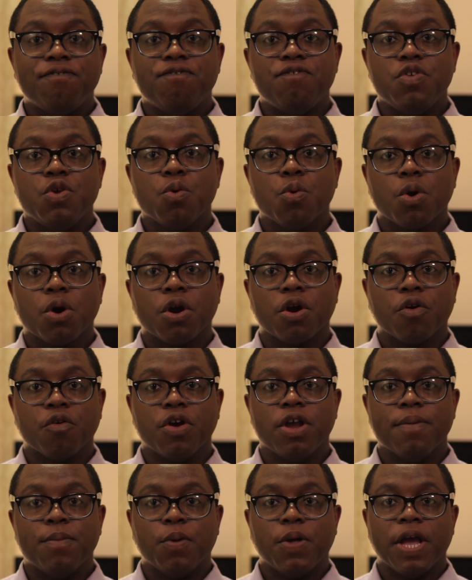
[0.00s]
fewer
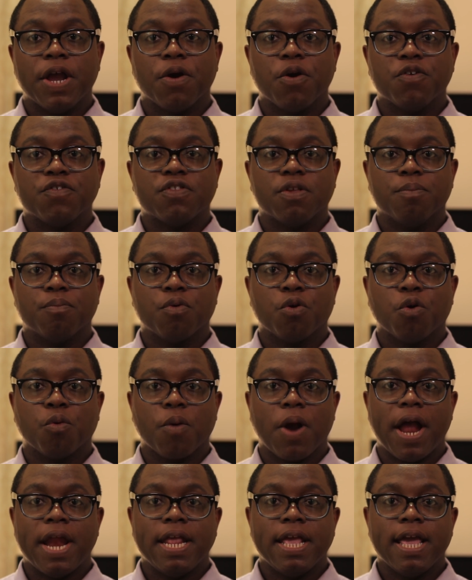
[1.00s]
agreeable errors than
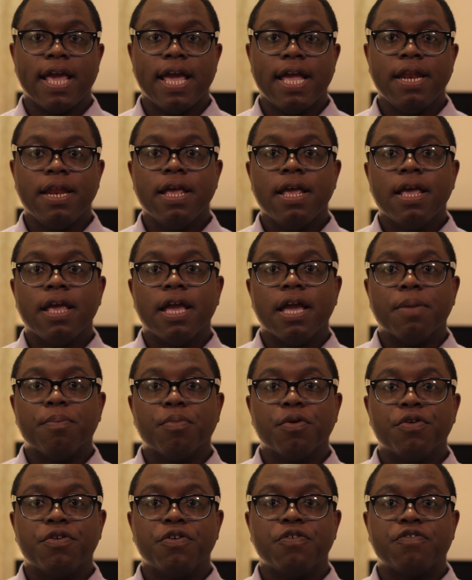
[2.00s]
ProWriting Aid,
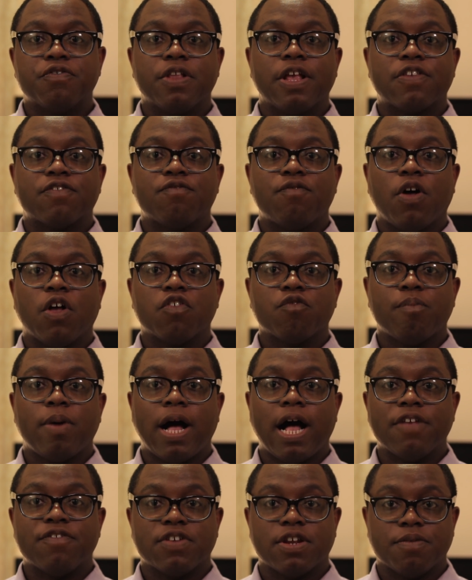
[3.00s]
it produced less false
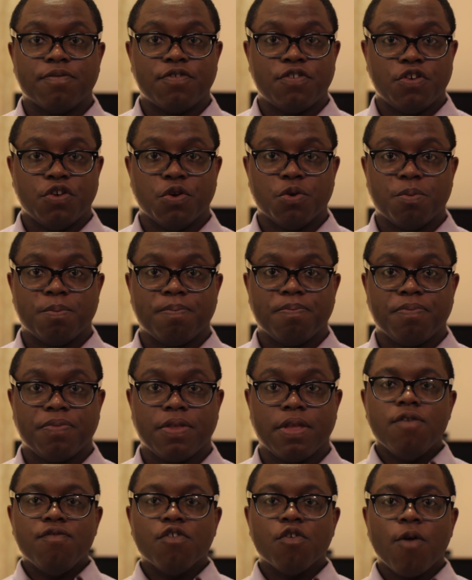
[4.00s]
positives too.
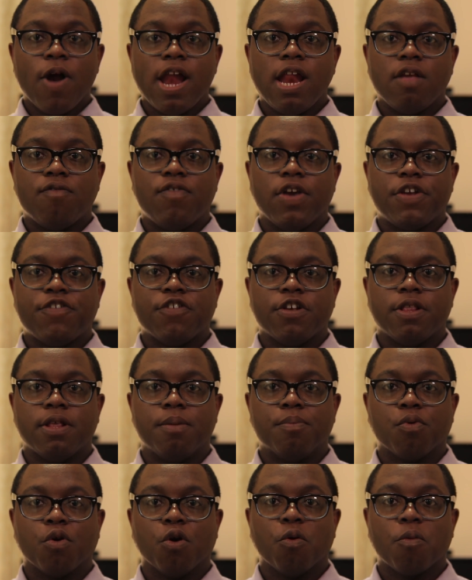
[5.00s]
If you're writing fiction,
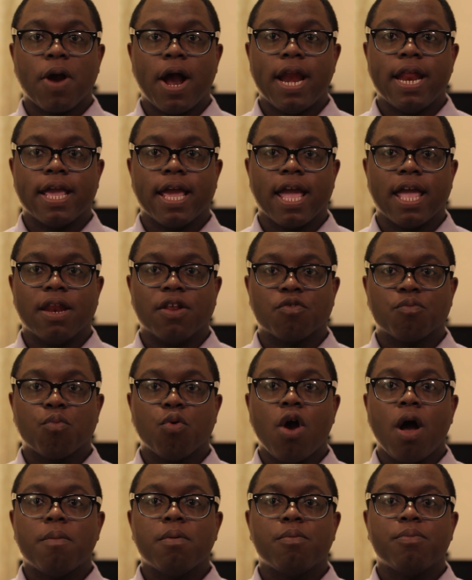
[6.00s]
then ProWriting Aid is
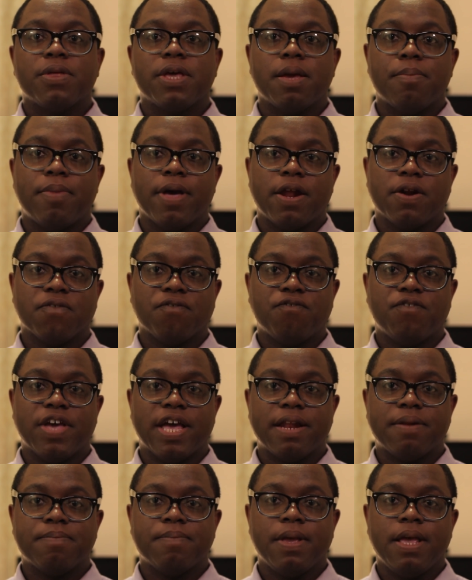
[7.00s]
probably a better
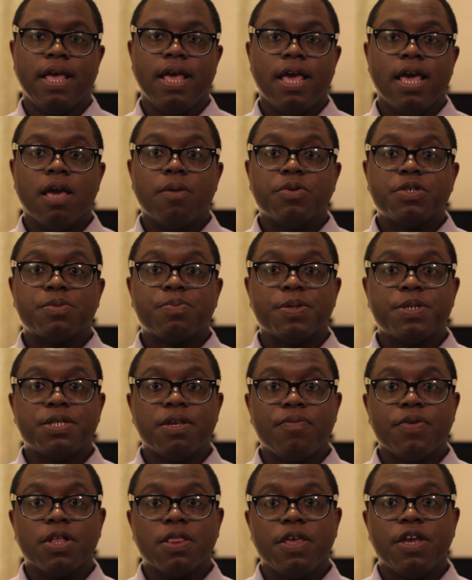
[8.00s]
fit. It was
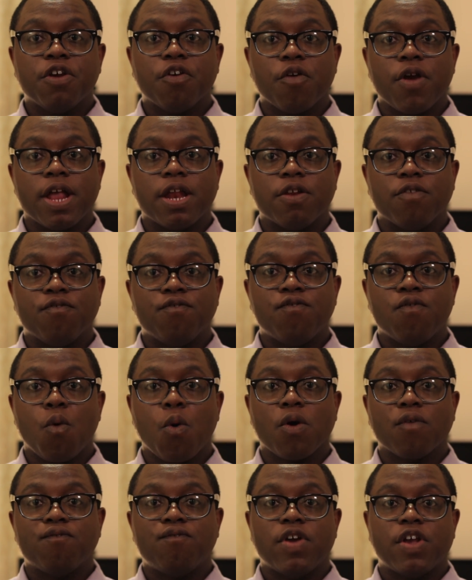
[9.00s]
specifically created
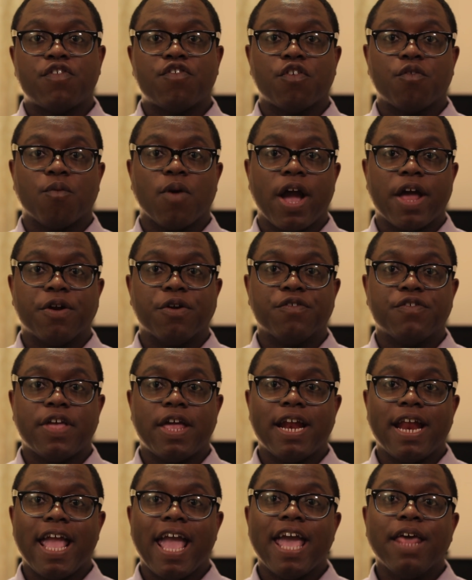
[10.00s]
for fiction writers,
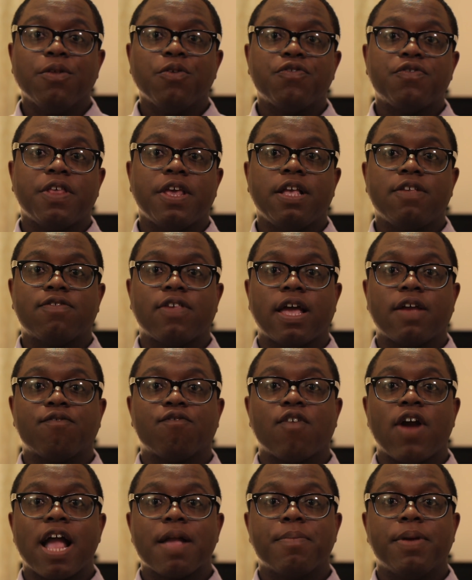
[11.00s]
and it handles things like
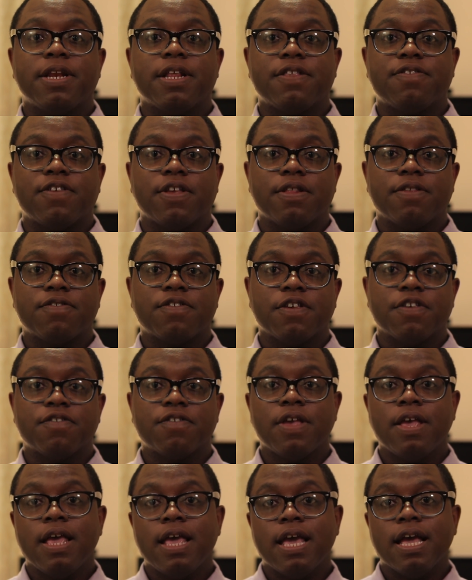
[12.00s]
fragmented
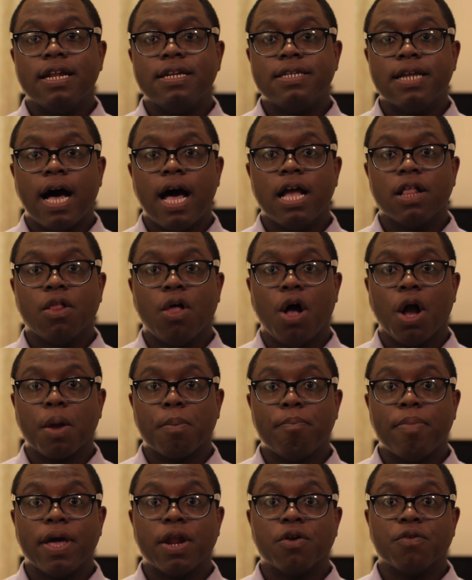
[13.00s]
sentences and
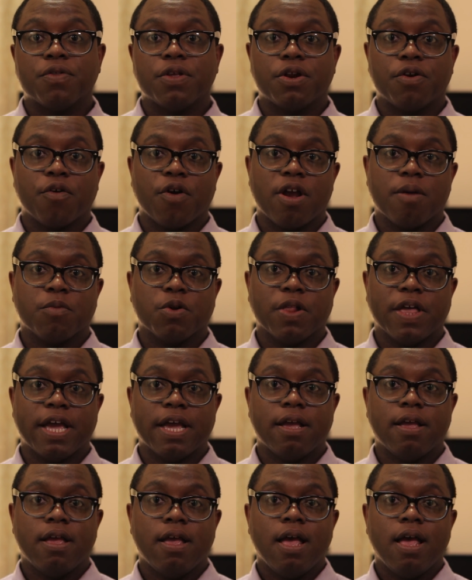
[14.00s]
dialogue better than Grammarly.